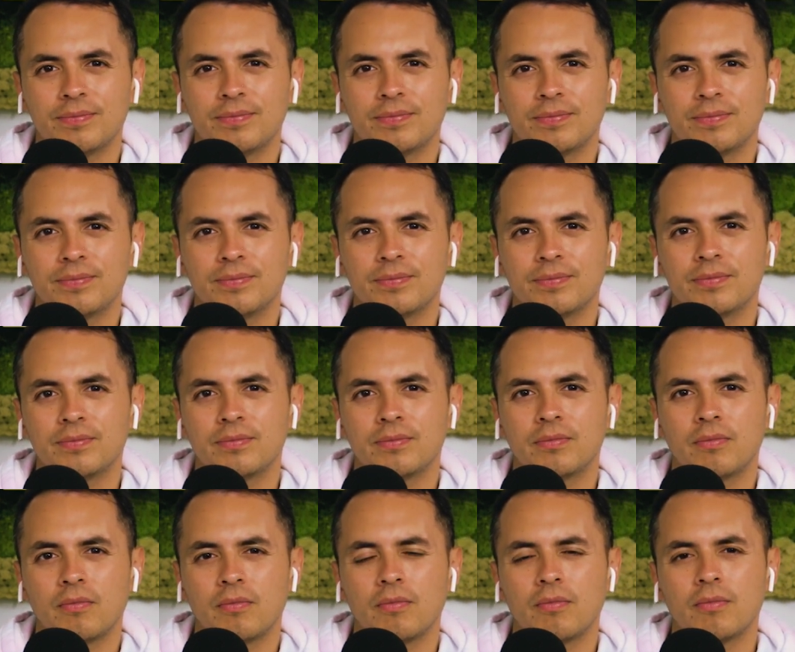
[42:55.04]

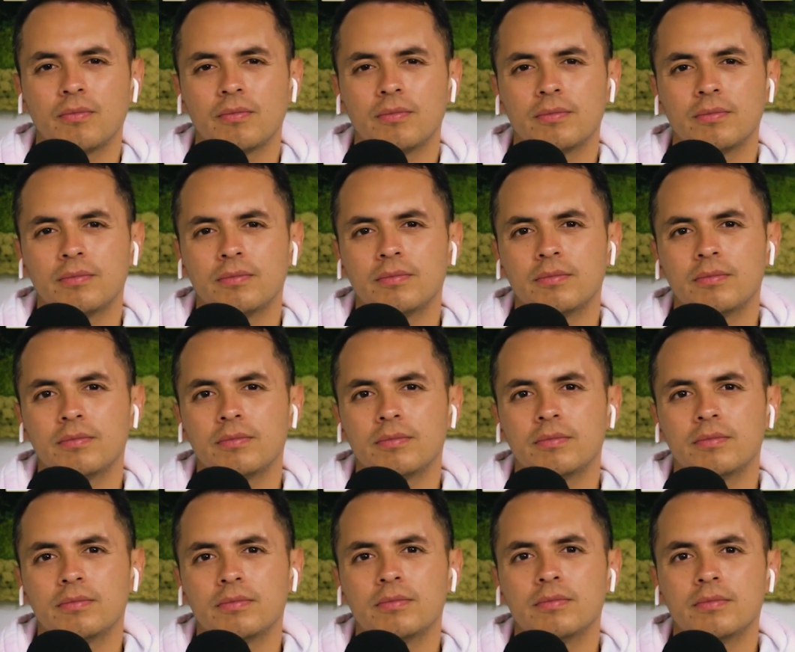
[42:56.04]

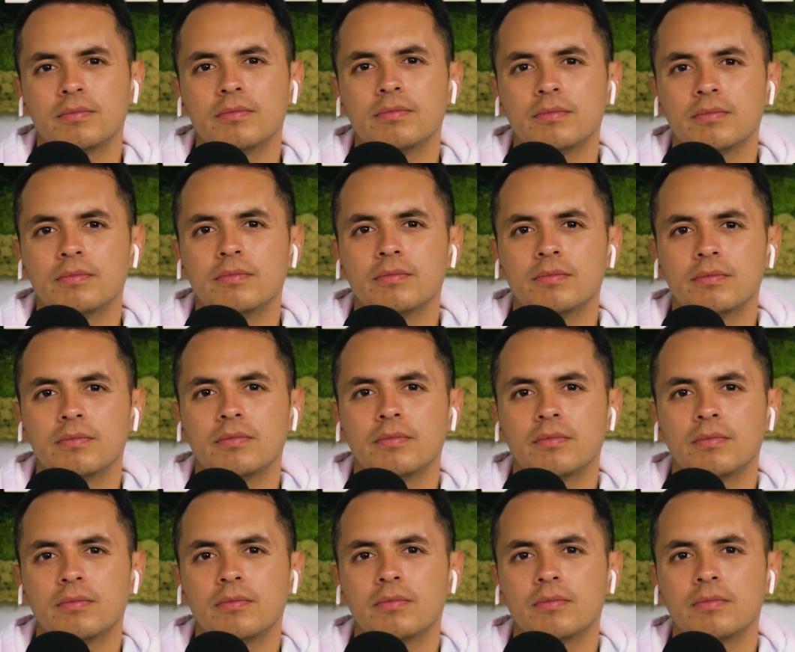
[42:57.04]

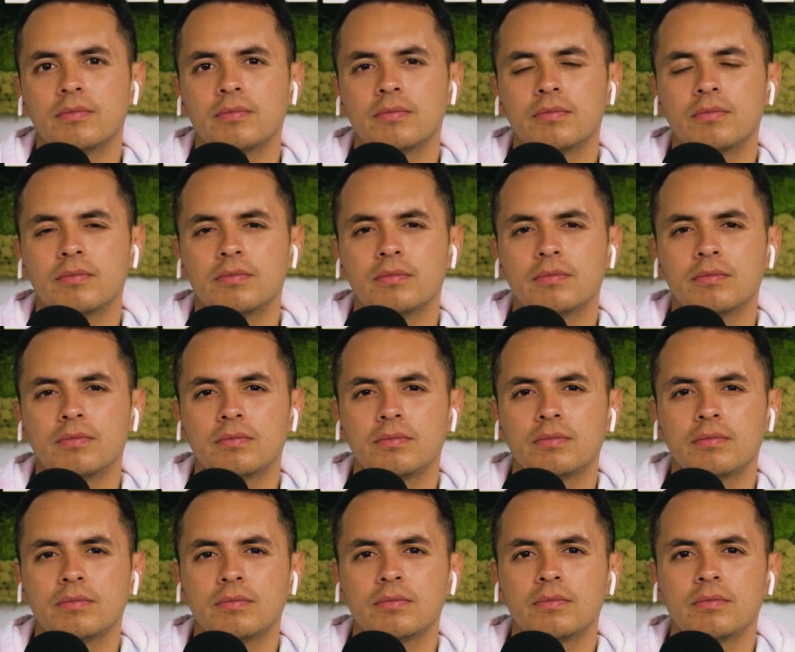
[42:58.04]

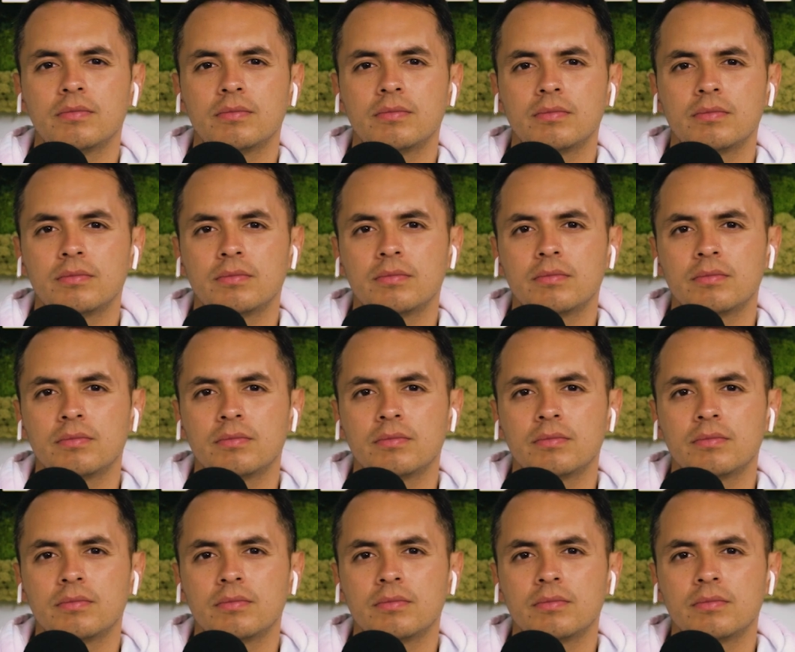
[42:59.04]
This person isn't speaking.